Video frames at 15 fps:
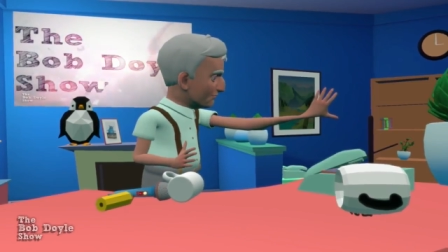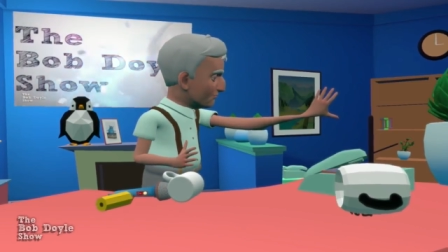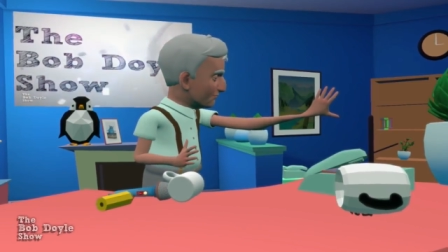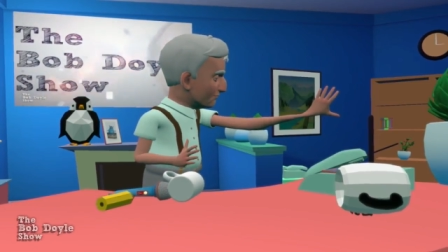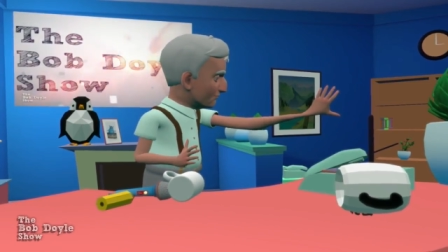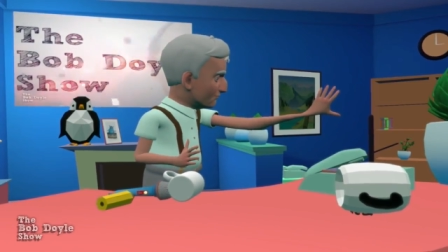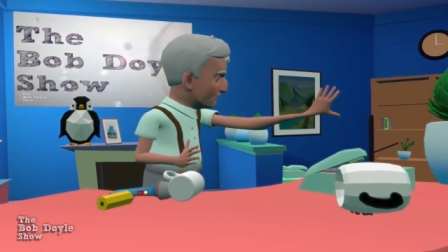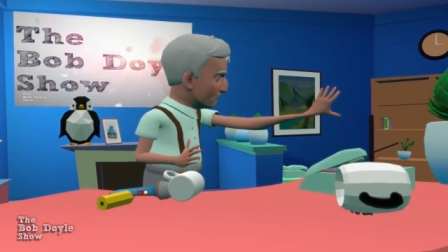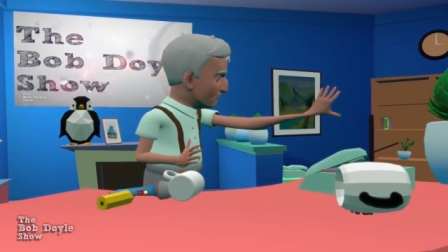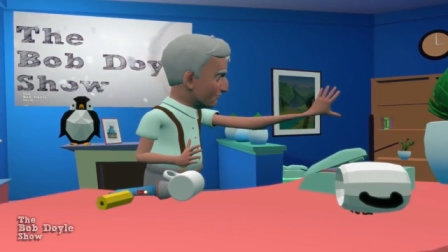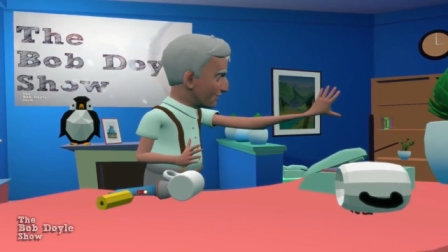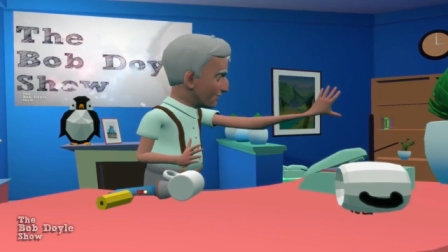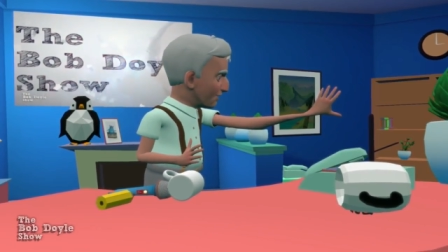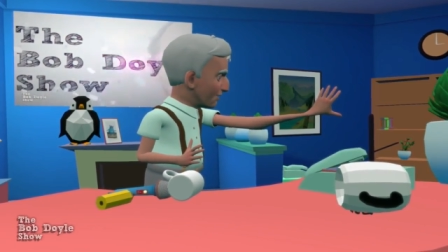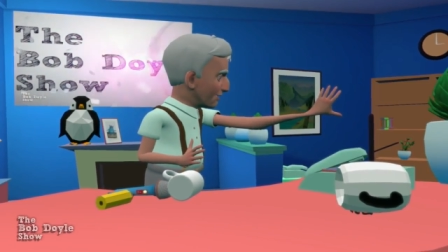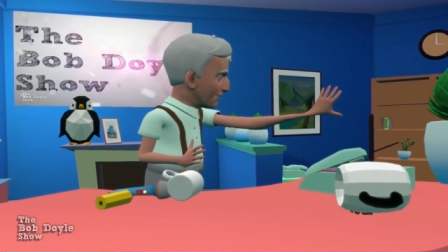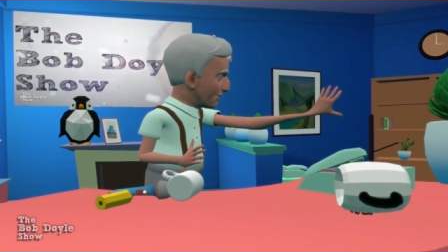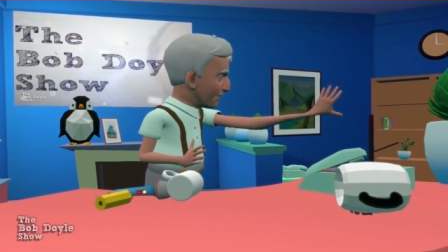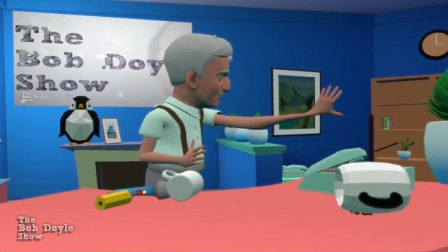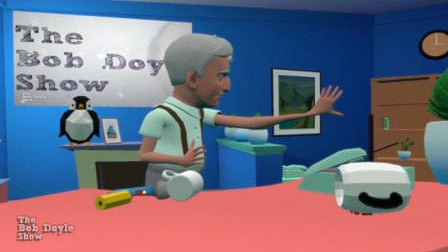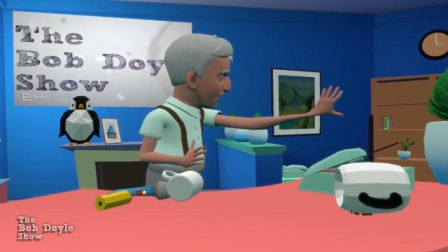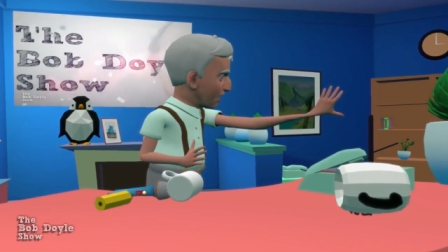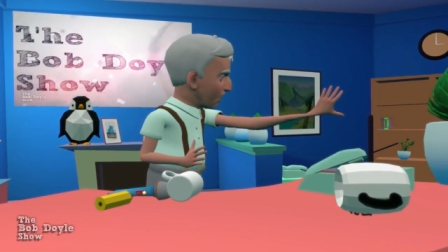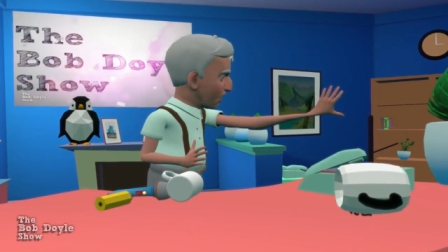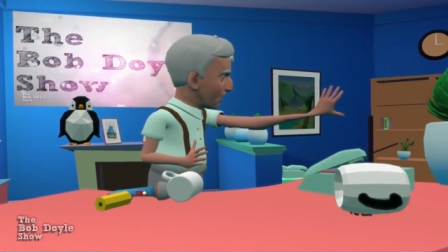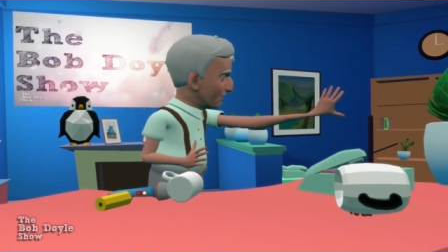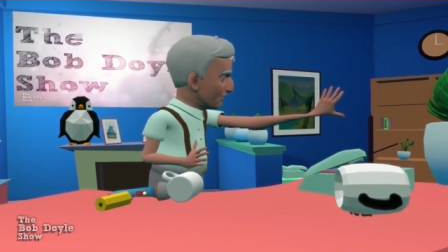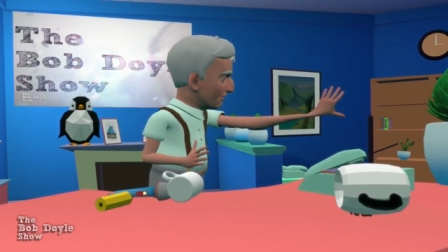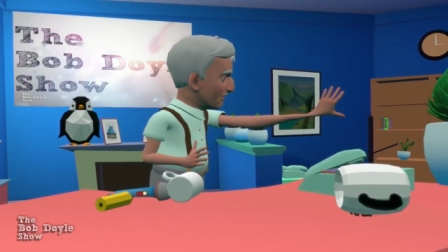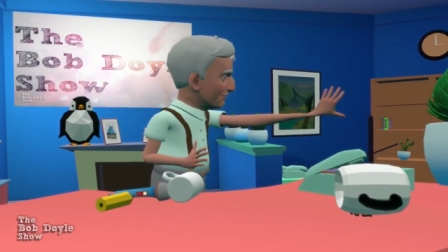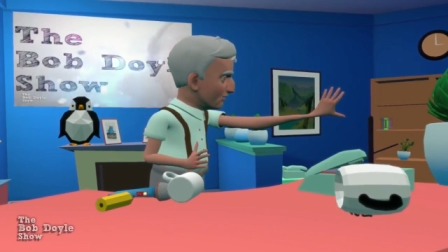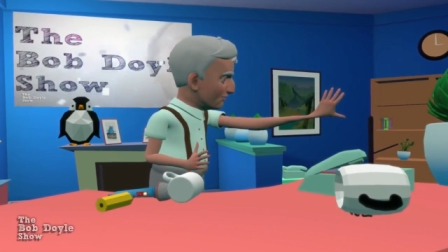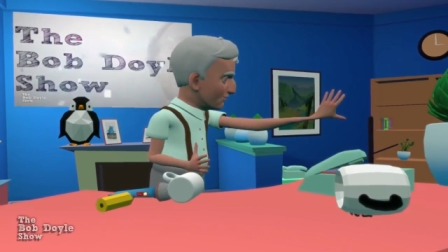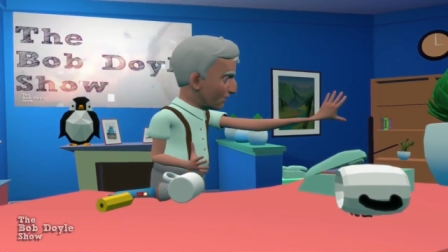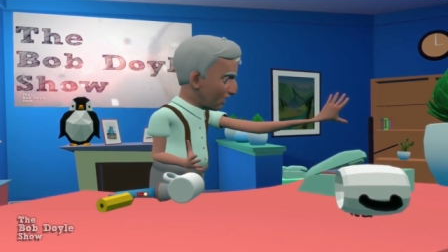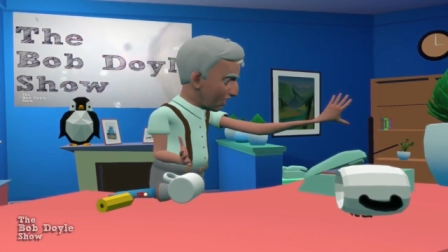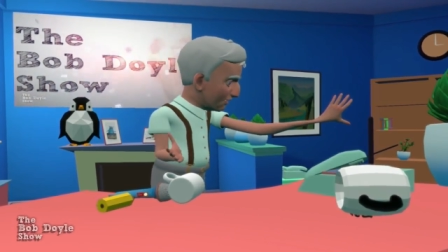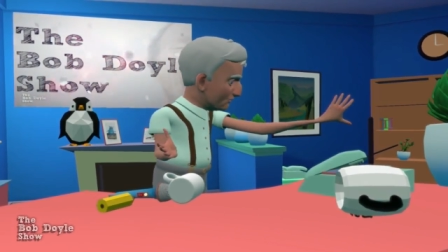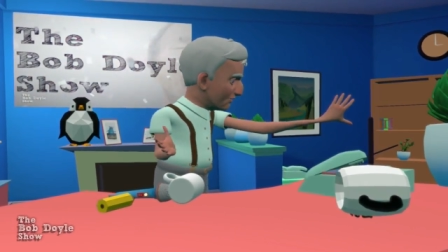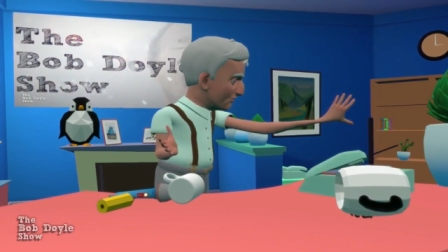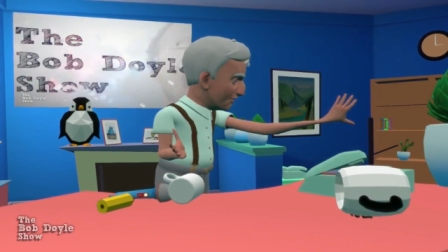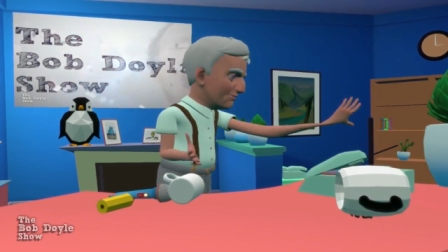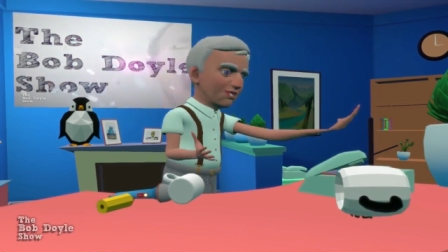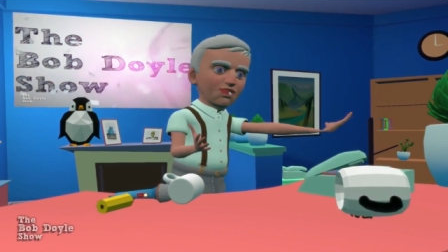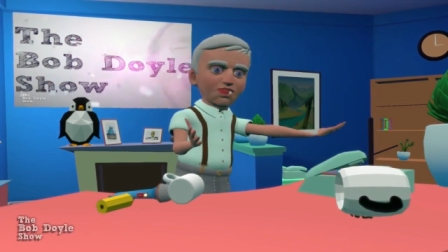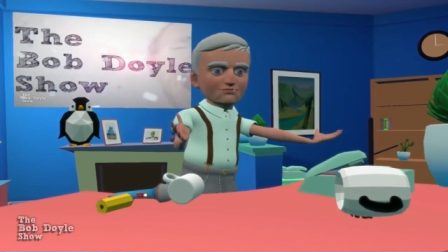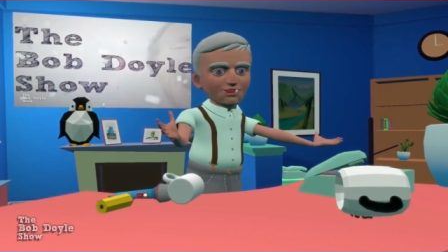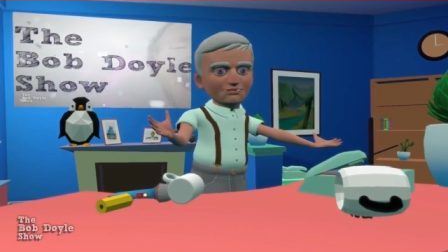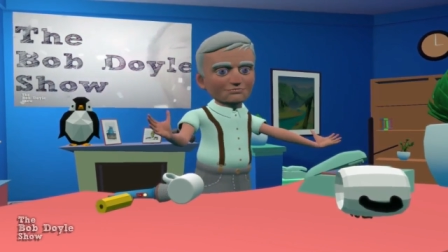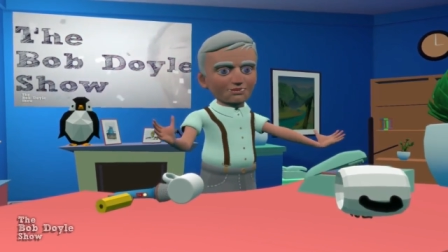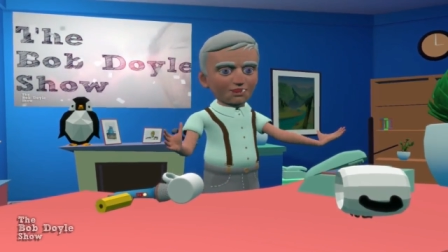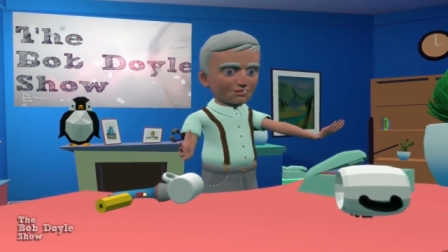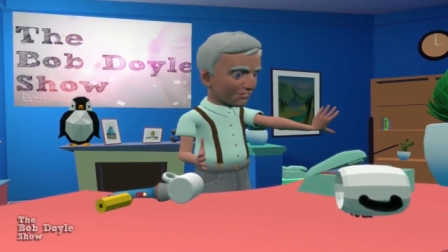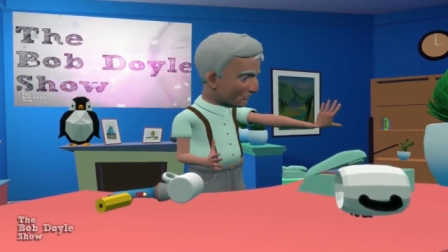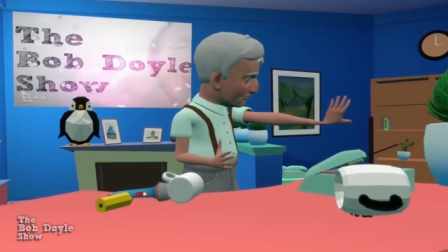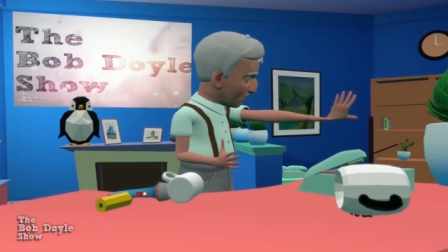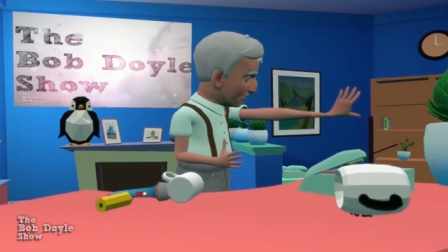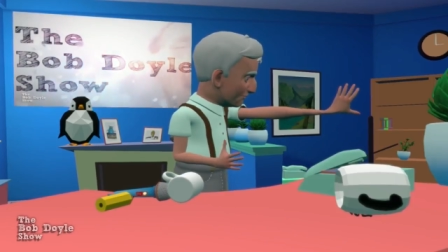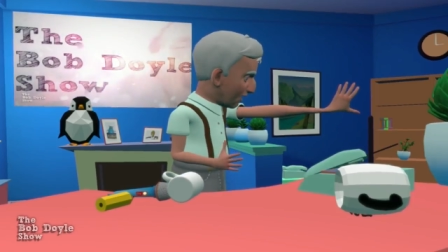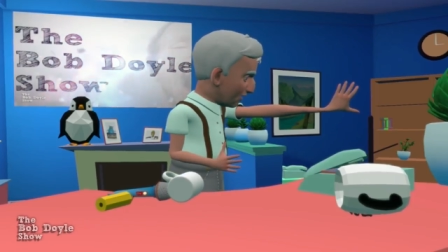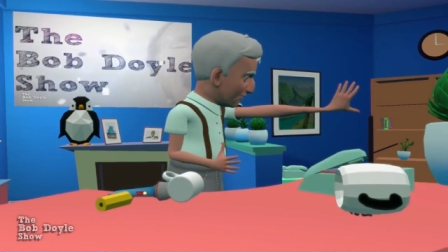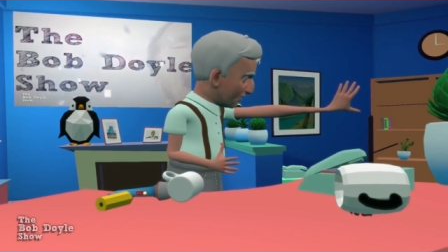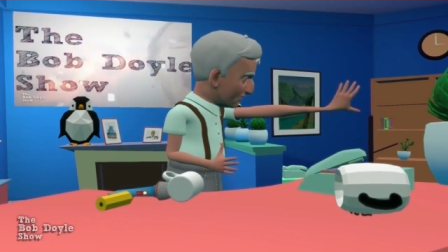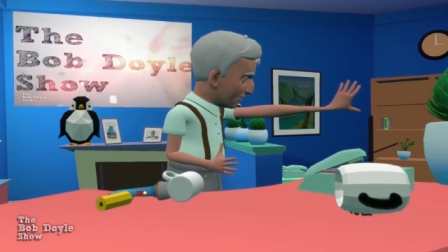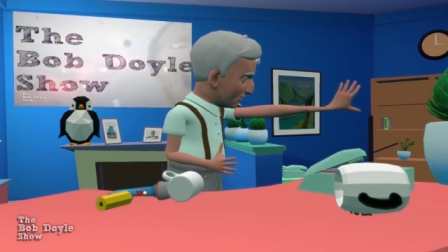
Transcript: And uh, Chris Bow Chickabow. That's good. That's the best comment of the day.